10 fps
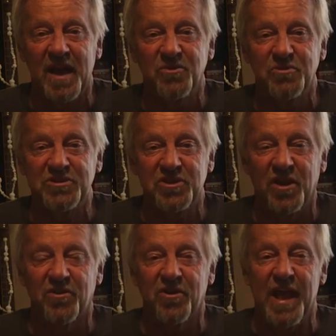to each
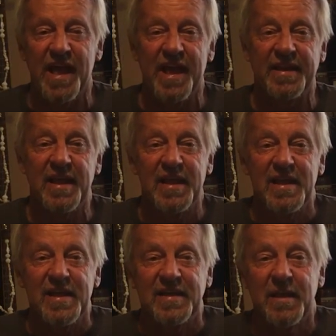other and
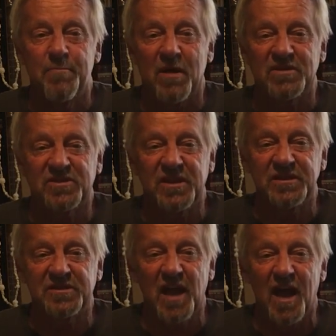keep on the sunny
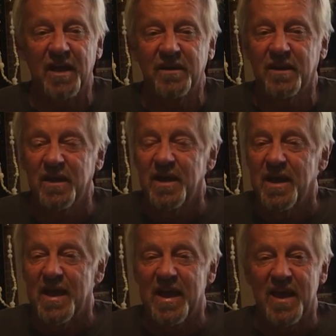side.
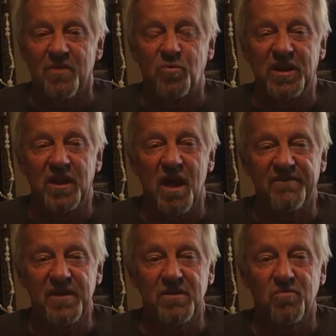And we love
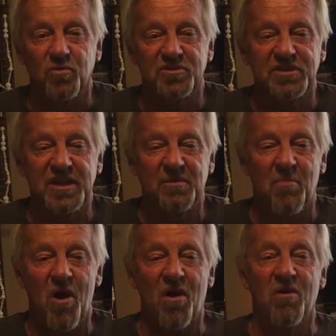you. We'll see you
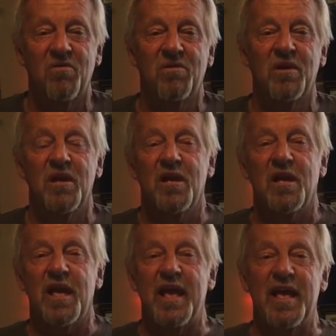tomorrow.
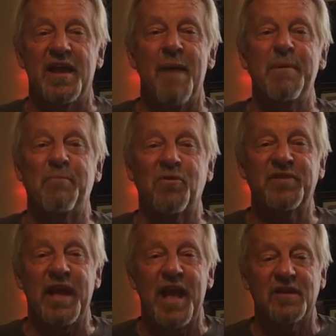And happy
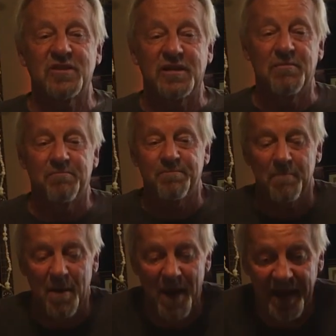birthday, Ashley.
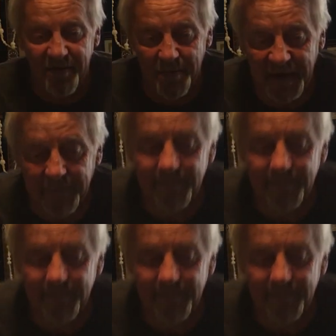Bye-bye, everybody.